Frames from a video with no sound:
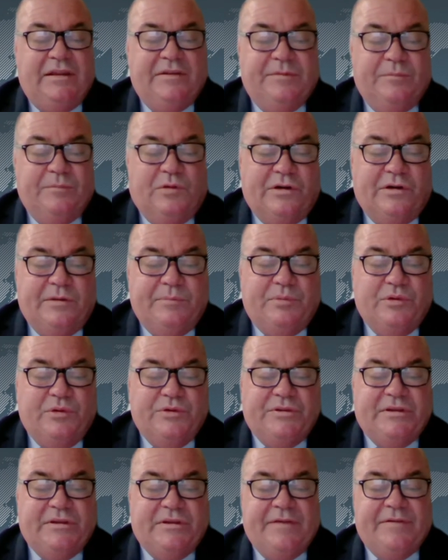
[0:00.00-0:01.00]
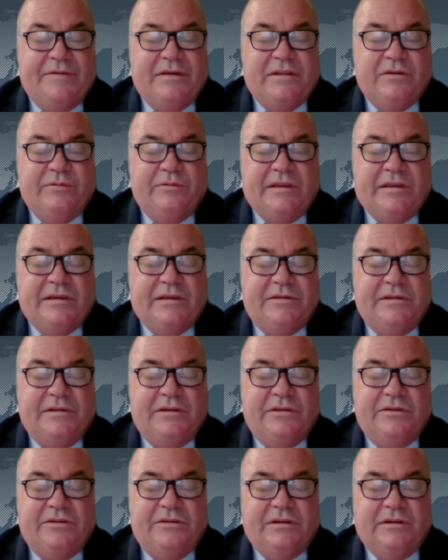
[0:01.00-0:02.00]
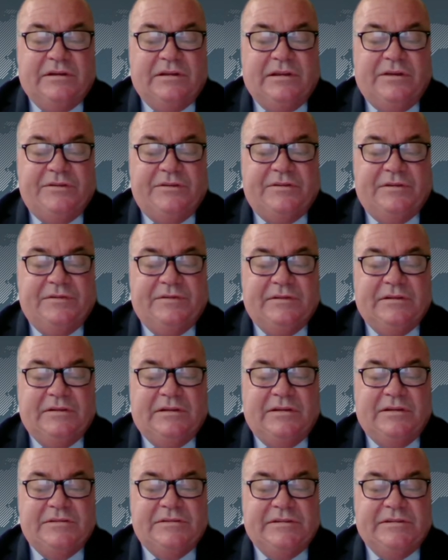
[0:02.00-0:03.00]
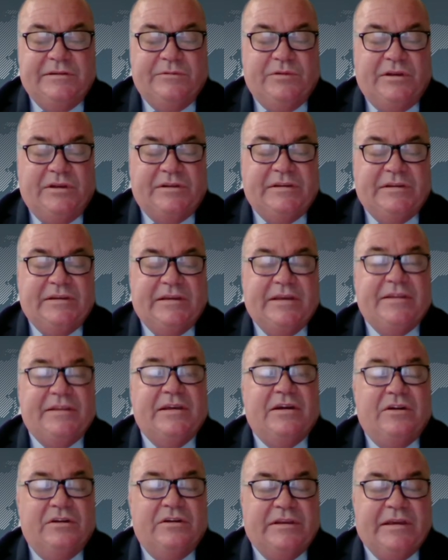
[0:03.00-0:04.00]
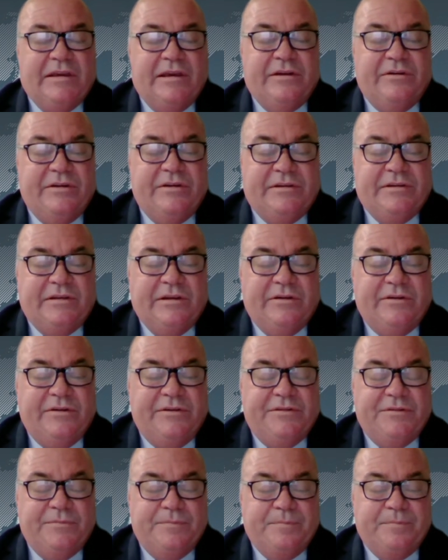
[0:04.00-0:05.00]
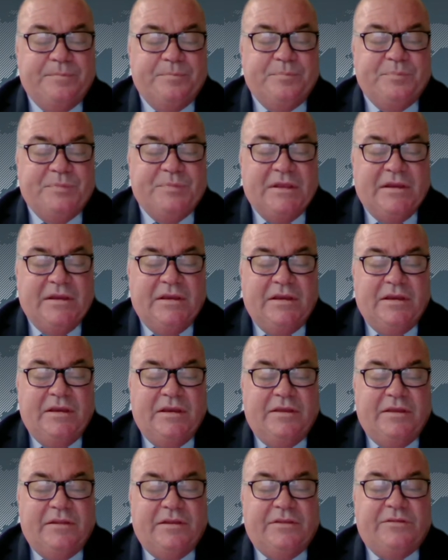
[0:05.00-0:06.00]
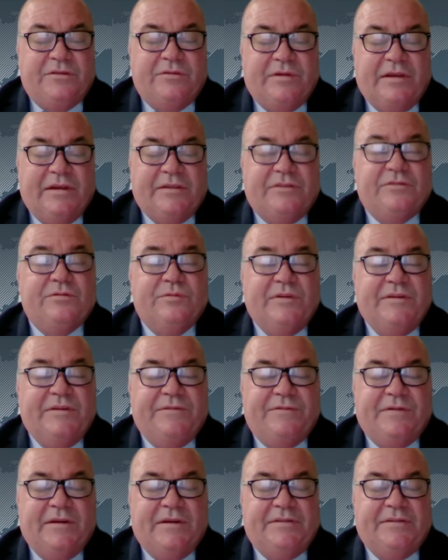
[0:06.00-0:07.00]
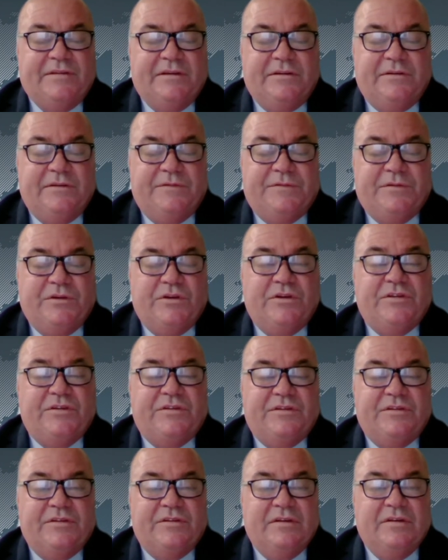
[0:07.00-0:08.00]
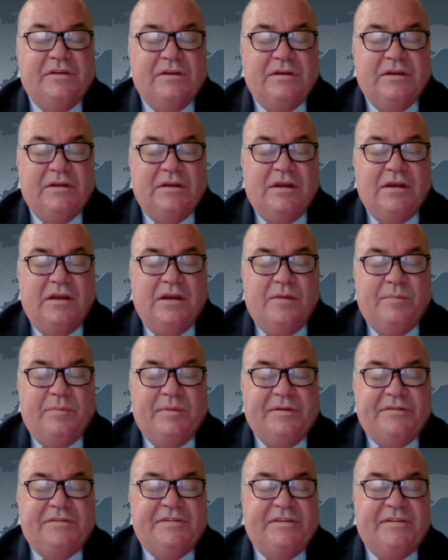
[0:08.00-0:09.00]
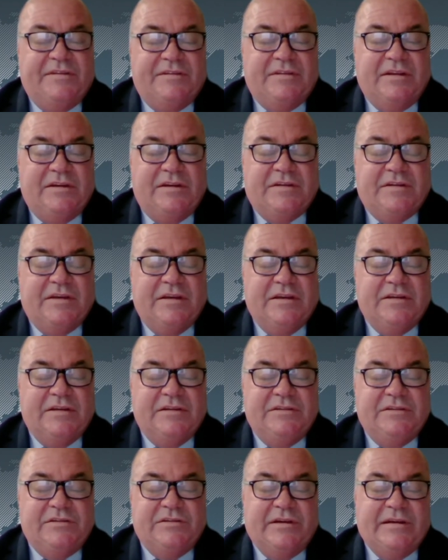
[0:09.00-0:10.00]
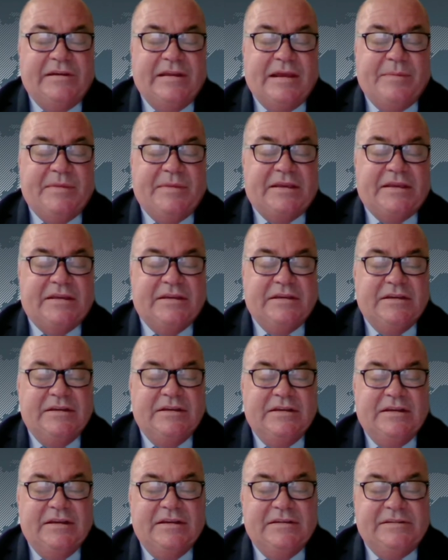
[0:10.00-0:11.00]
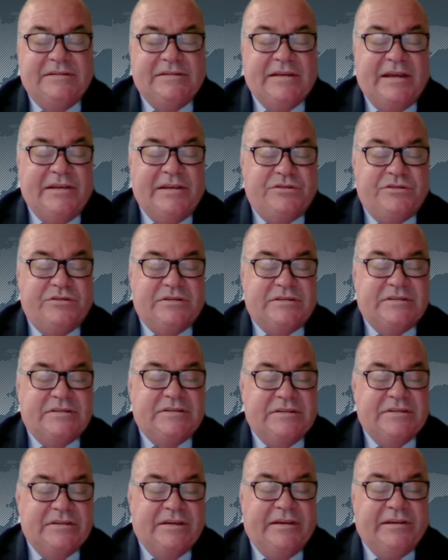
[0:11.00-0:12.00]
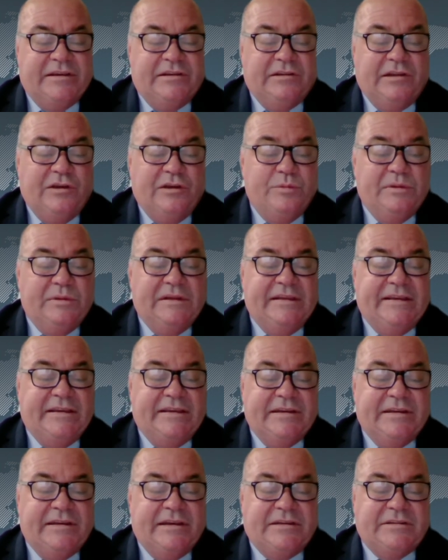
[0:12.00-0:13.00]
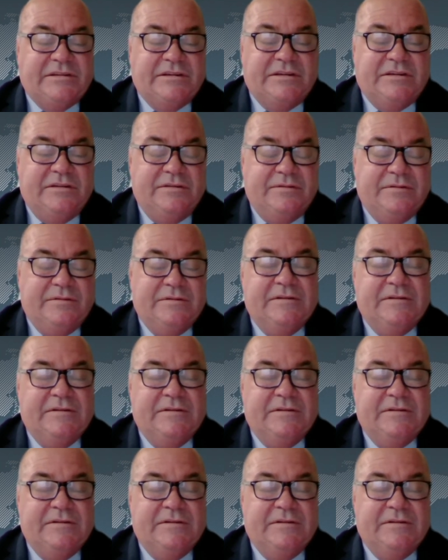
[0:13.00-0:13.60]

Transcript: It is more important than ever that we continue to closely work together on counter-terrorism. The threats we face are diverse, persistent, dynamic, dangerous, and globally connected.